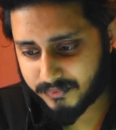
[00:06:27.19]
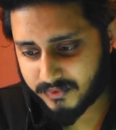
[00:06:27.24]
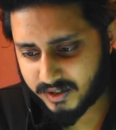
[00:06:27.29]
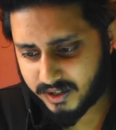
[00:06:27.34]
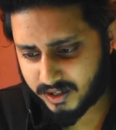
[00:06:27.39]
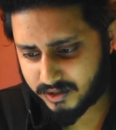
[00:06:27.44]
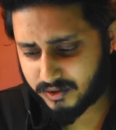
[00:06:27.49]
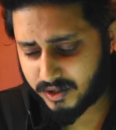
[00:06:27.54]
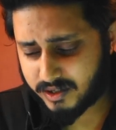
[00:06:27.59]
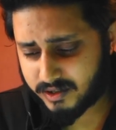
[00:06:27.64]

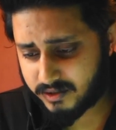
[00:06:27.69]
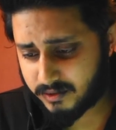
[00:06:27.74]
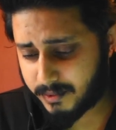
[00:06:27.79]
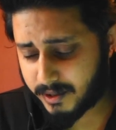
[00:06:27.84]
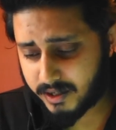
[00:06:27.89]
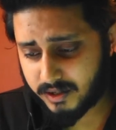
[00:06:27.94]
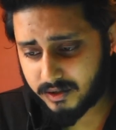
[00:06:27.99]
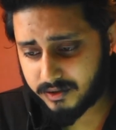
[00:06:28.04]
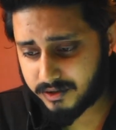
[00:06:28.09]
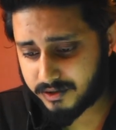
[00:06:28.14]
Yeah, so as a
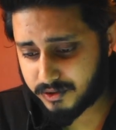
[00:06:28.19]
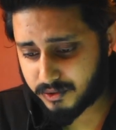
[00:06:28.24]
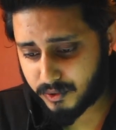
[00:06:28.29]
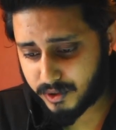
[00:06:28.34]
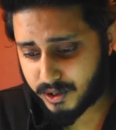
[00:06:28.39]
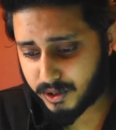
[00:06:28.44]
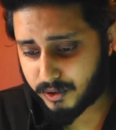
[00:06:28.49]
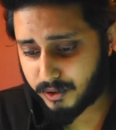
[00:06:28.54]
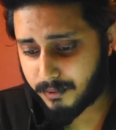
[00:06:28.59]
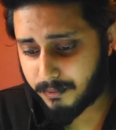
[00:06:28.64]
beginner this is
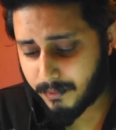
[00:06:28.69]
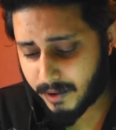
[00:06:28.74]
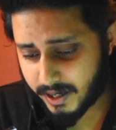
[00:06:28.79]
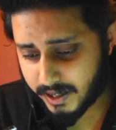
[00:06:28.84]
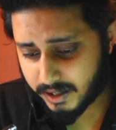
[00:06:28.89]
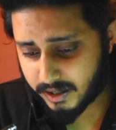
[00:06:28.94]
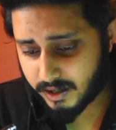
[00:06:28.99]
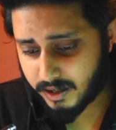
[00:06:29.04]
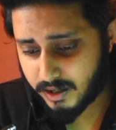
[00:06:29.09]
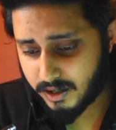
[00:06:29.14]
quite a good
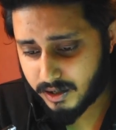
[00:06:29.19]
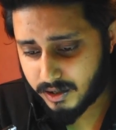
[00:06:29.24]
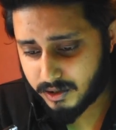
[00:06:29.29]
mic.